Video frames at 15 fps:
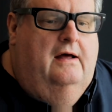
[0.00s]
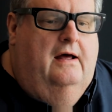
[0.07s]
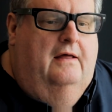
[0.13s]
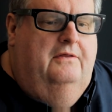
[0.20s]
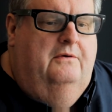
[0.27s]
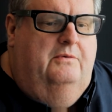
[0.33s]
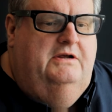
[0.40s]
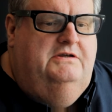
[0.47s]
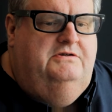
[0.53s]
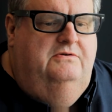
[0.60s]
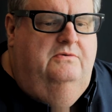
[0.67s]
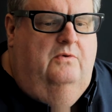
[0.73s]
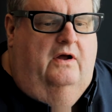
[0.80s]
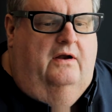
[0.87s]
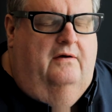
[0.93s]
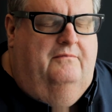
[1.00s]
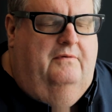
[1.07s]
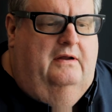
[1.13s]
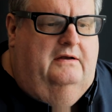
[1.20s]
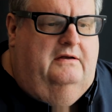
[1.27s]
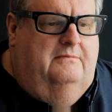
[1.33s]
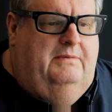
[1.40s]
And the reason you want
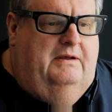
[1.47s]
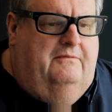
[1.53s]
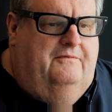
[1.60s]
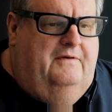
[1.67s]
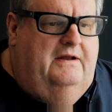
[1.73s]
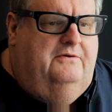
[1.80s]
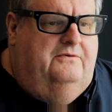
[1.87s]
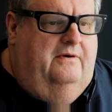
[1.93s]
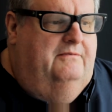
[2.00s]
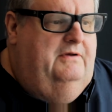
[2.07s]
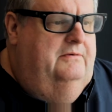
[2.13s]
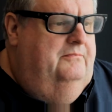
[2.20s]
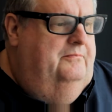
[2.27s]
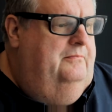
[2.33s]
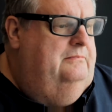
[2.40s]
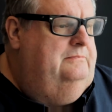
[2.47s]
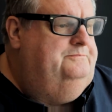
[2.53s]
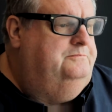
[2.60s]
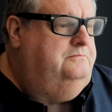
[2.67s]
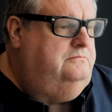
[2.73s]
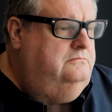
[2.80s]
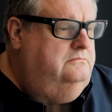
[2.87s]
it to be event-driven
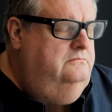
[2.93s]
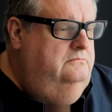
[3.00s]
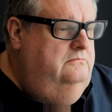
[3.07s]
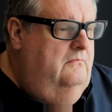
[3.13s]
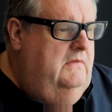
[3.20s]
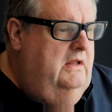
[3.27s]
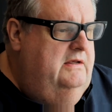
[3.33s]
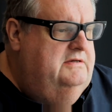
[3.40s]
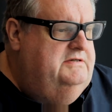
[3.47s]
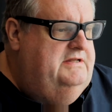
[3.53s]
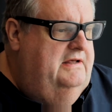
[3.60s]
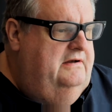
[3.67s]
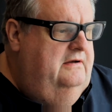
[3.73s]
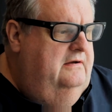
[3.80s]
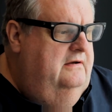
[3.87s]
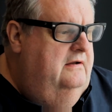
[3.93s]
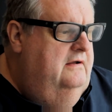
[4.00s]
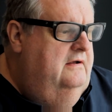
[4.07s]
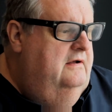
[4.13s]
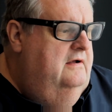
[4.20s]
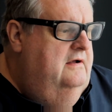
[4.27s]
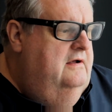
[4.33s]
is that
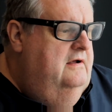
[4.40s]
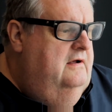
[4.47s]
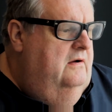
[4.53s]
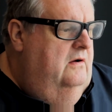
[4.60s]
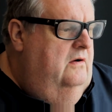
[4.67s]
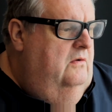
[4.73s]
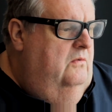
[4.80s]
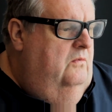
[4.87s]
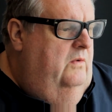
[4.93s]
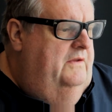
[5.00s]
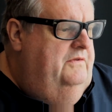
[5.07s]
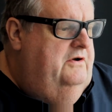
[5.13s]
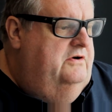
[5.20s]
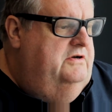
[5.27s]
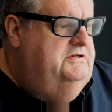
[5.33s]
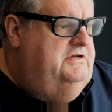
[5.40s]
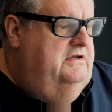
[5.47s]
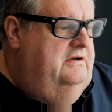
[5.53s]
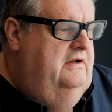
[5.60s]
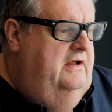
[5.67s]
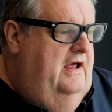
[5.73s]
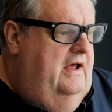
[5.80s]
when there is
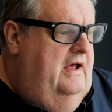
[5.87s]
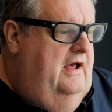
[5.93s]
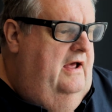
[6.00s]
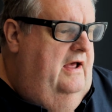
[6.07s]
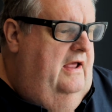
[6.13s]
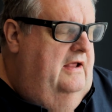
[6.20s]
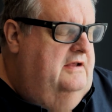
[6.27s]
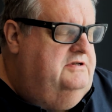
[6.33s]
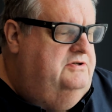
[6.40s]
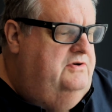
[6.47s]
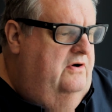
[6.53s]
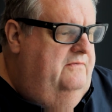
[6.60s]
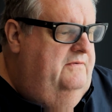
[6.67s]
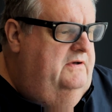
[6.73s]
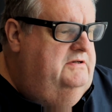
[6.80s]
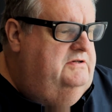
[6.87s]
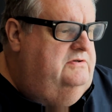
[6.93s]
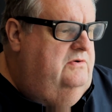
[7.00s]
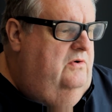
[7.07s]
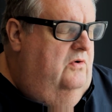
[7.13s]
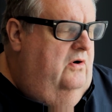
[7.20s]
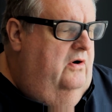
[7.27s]
a
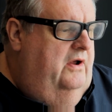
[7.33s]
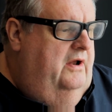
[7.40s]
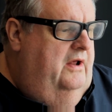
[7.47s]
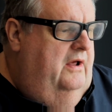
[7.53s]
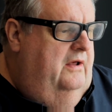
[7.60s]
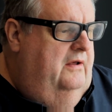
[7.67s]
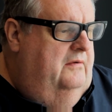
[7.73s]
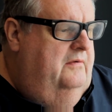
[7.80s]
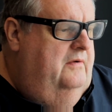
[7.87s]
service or a